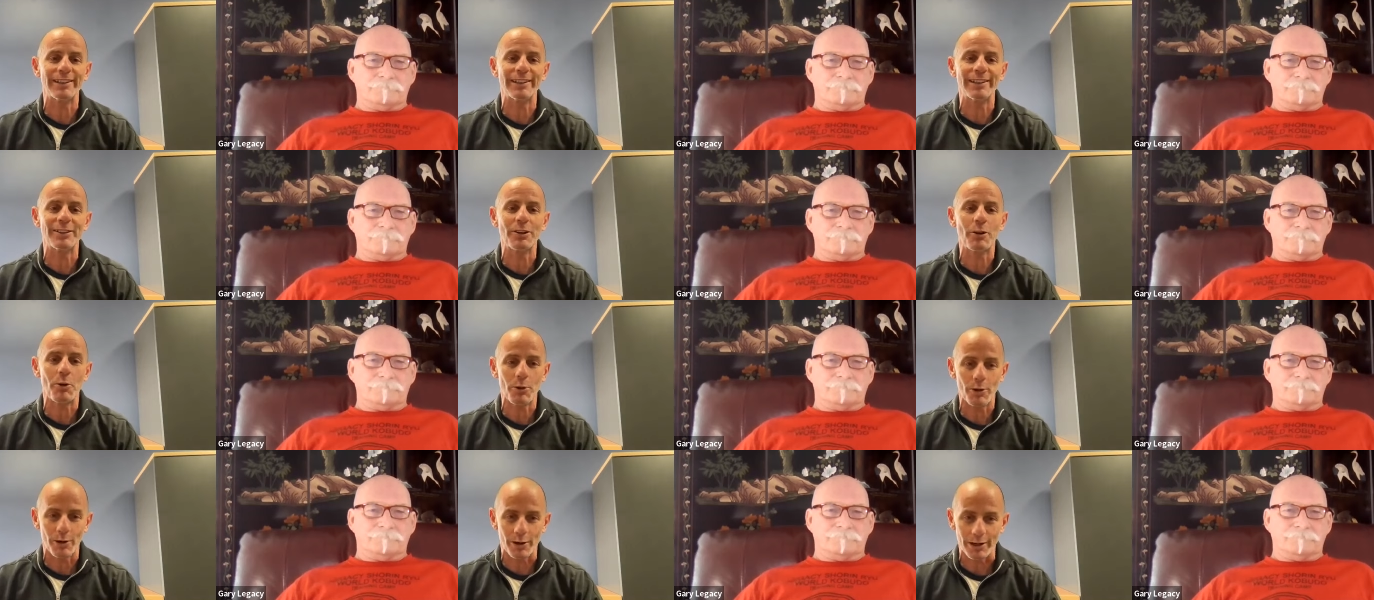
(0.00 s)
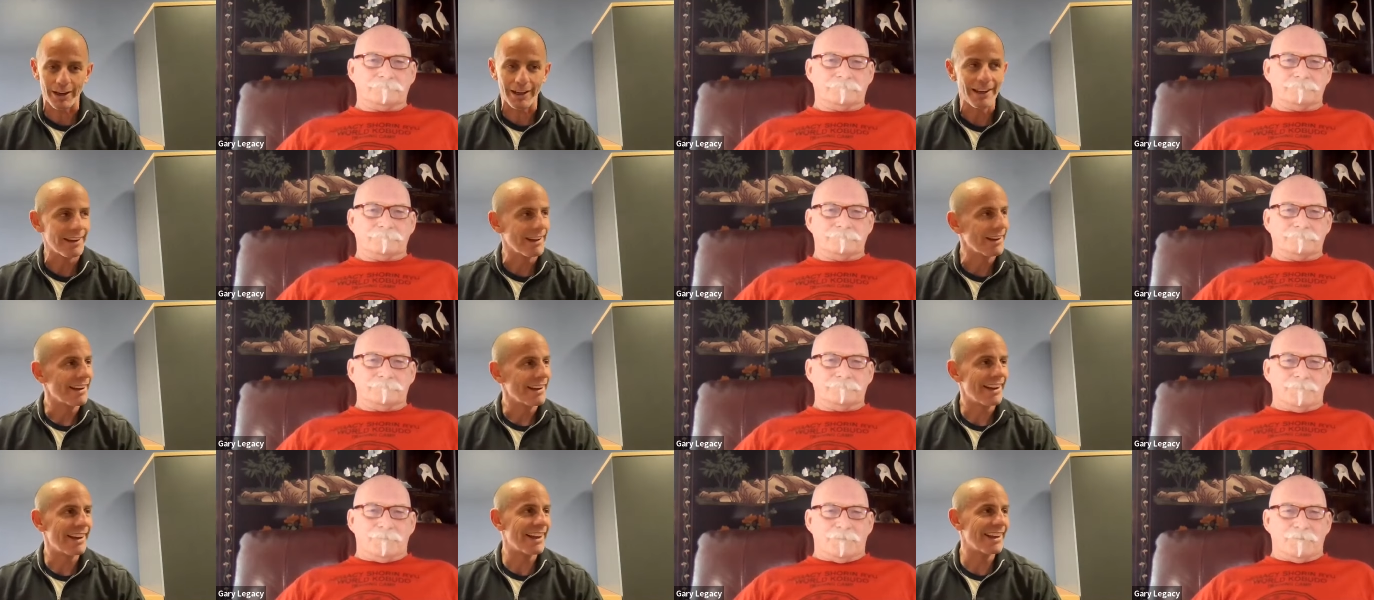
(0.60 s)
Speaker 1: in court
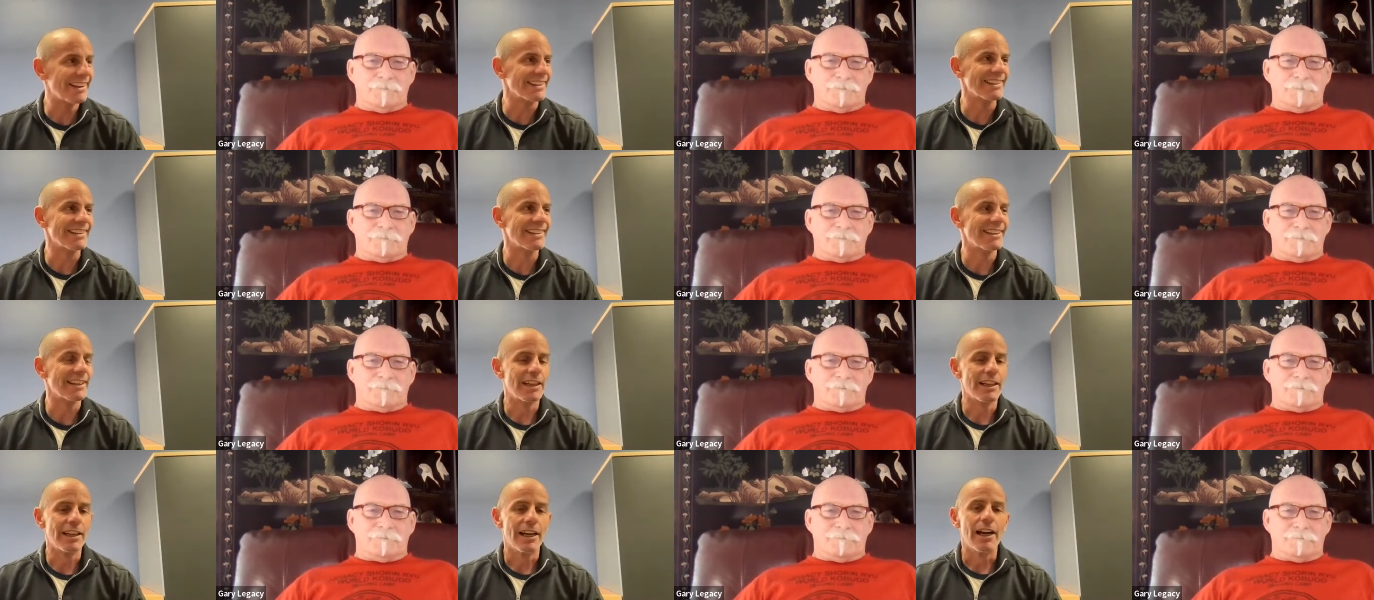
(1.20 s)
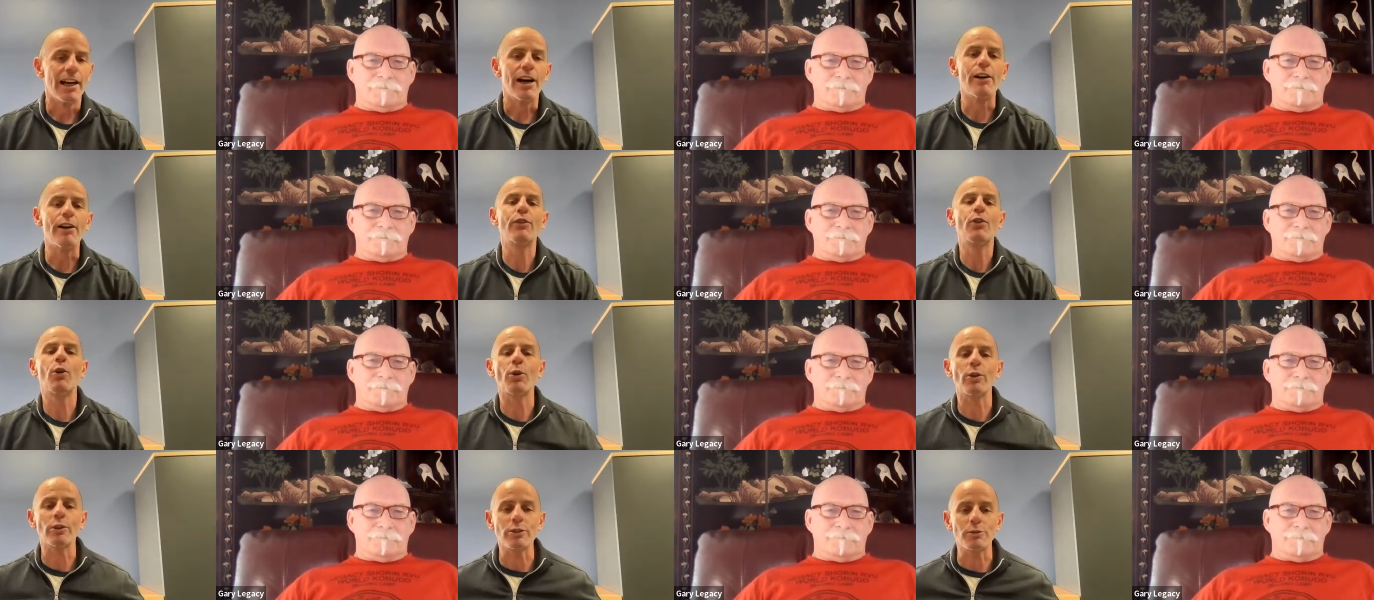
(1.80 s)
and
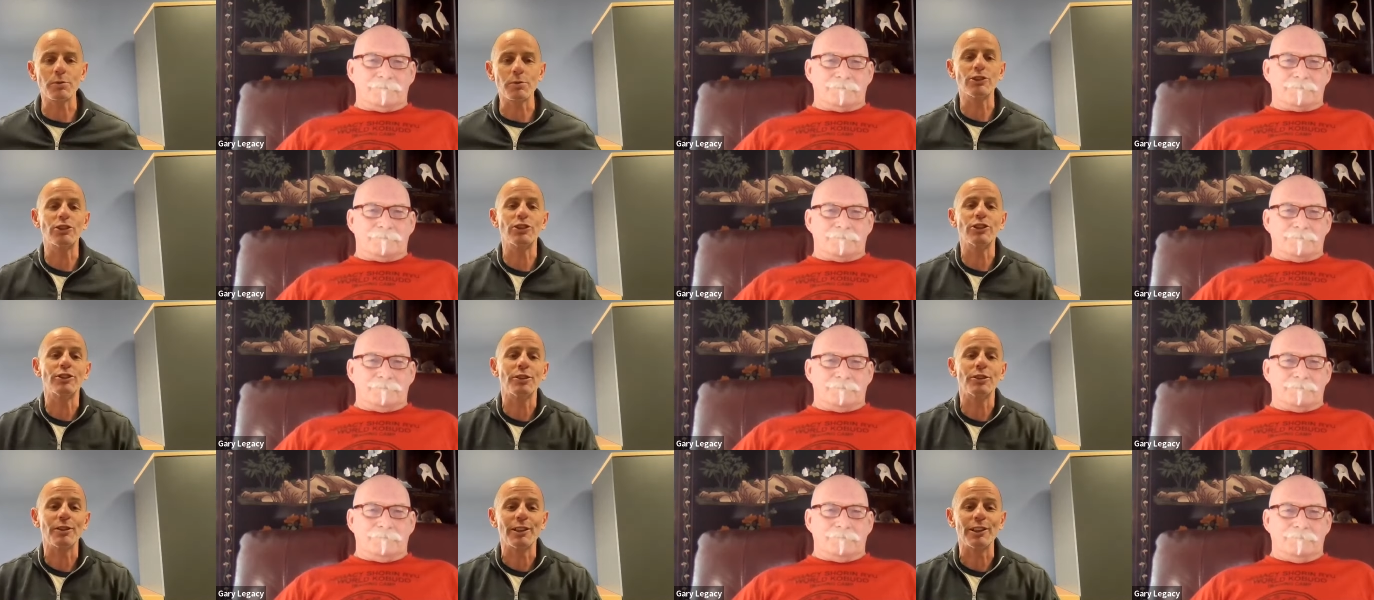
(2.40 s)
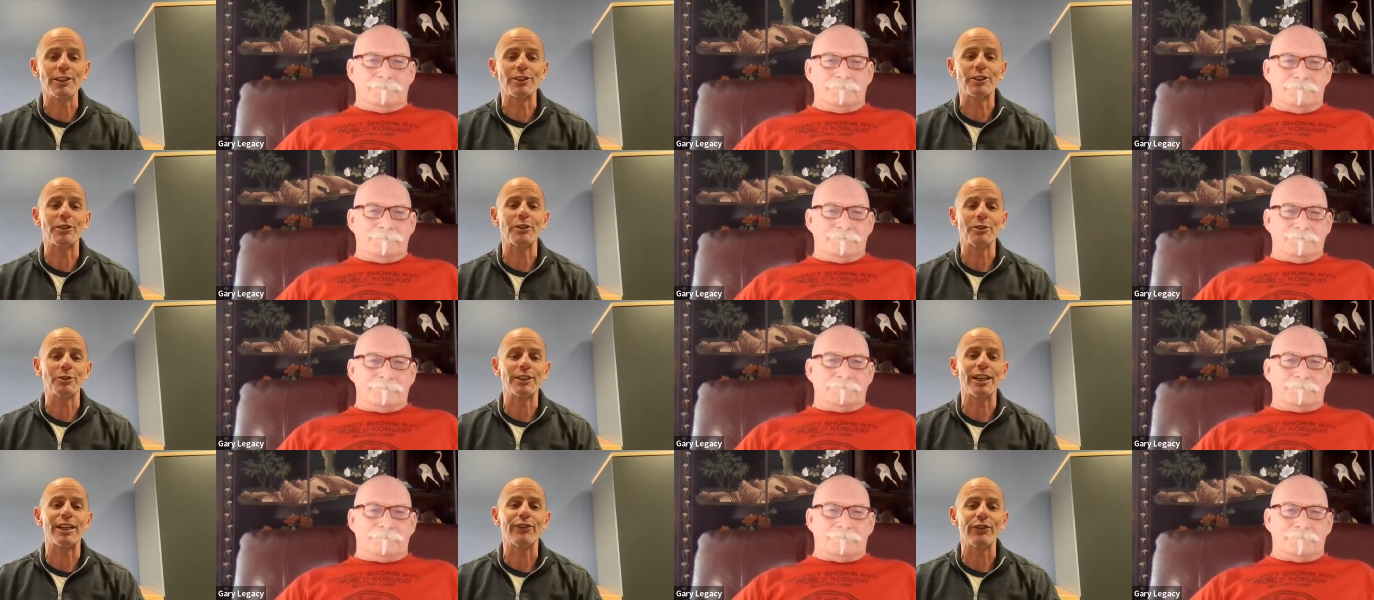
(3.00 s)
of course once she took his
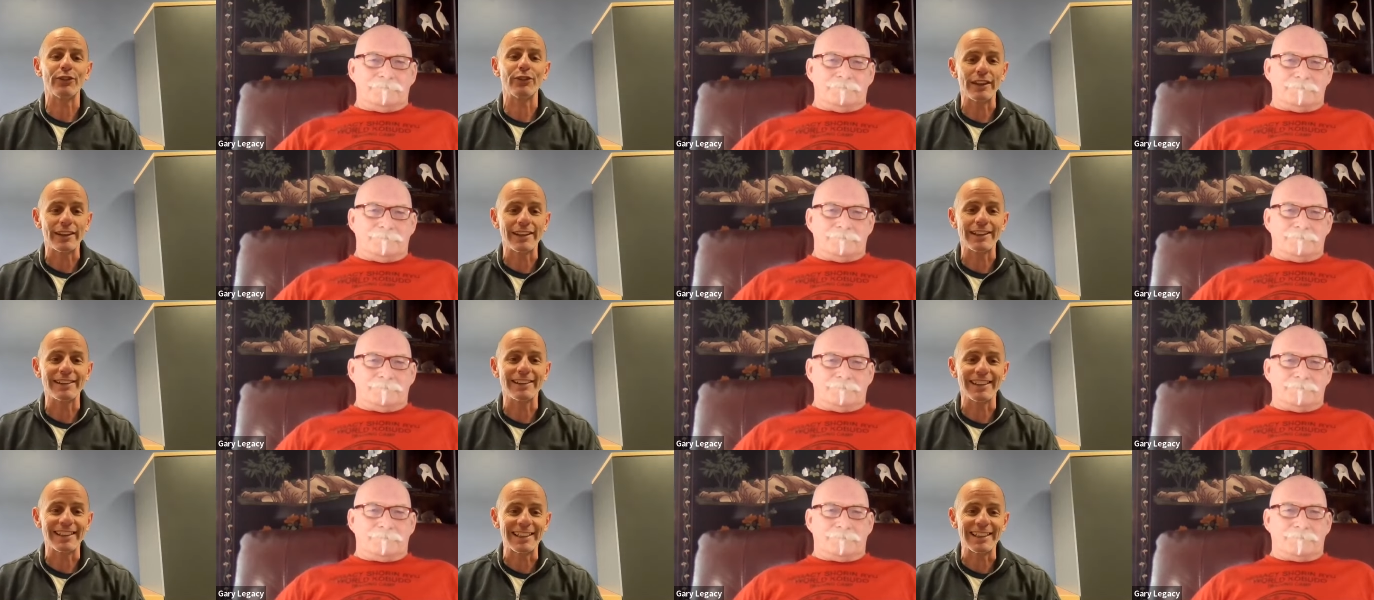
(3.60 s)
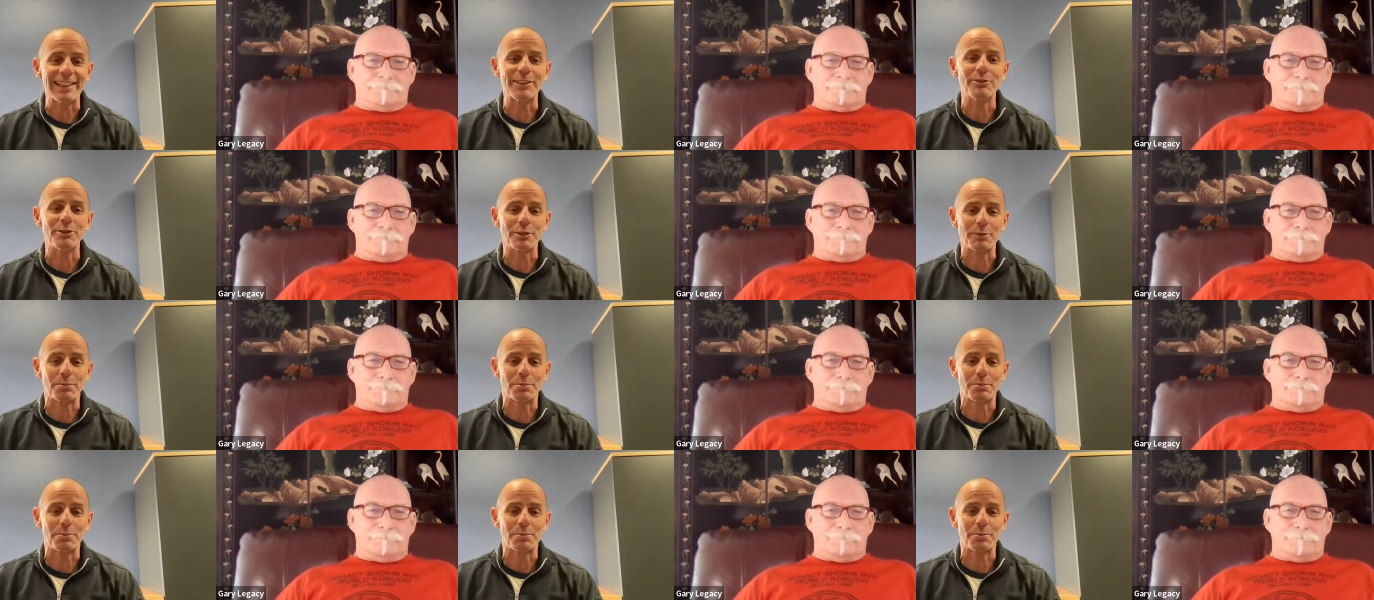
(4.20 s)
clothes off i think the gig was